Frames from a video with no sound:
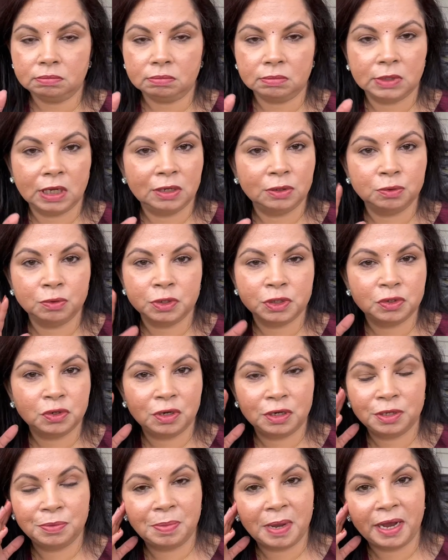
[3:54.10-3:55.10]
it was
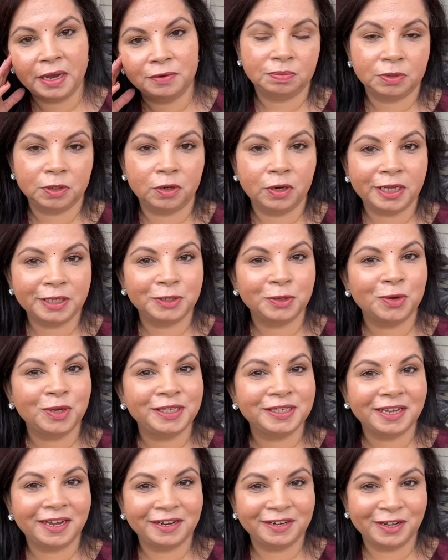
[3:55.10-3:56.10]
really bad. So let's go
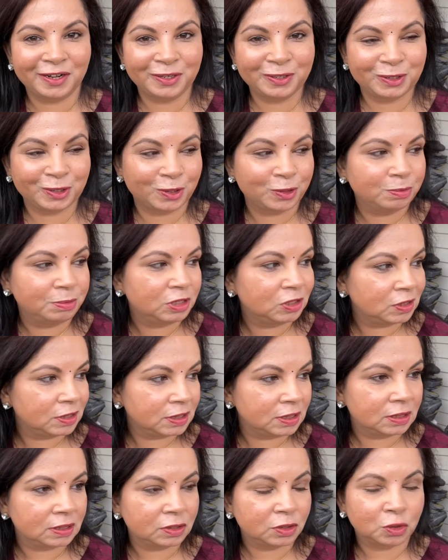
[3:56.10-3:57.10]
inside. I'll show you because
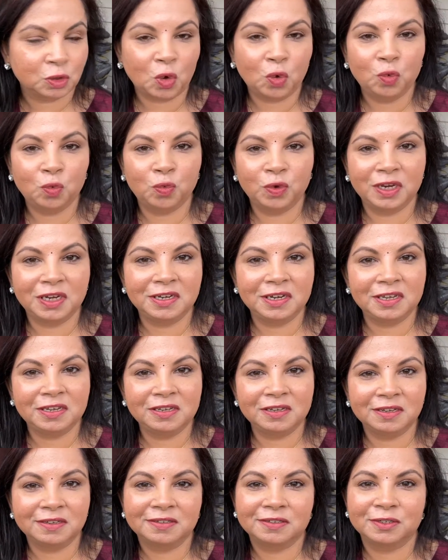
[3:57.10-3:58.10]
it's so
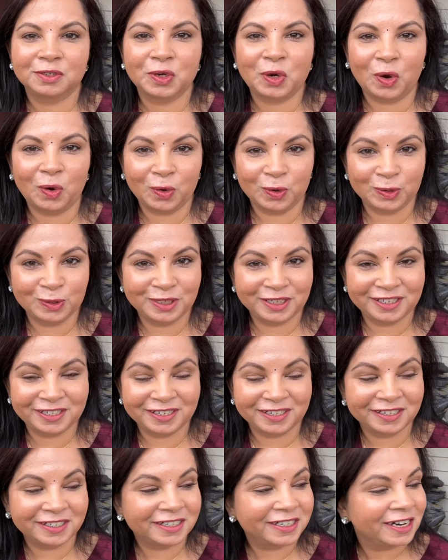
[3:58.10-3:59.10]
windy and cold
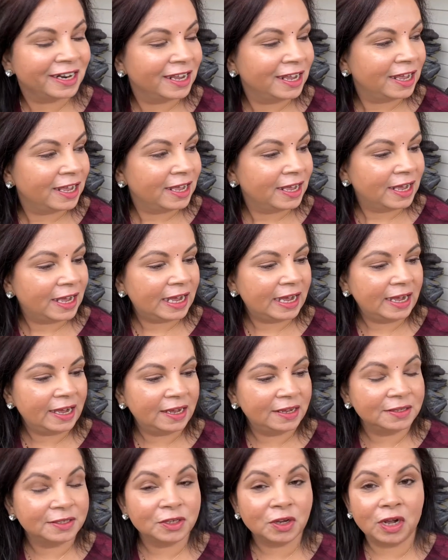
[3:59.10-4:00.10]
here.
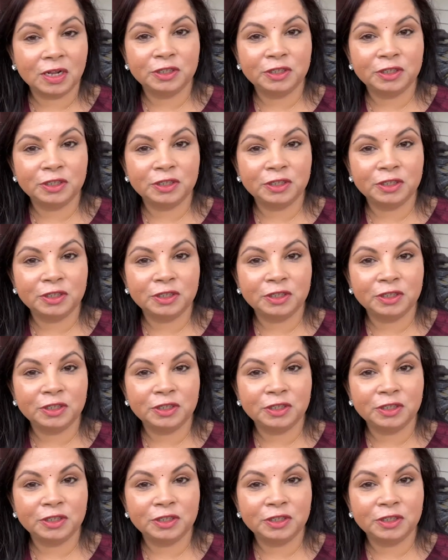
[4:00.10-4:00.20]
So I'll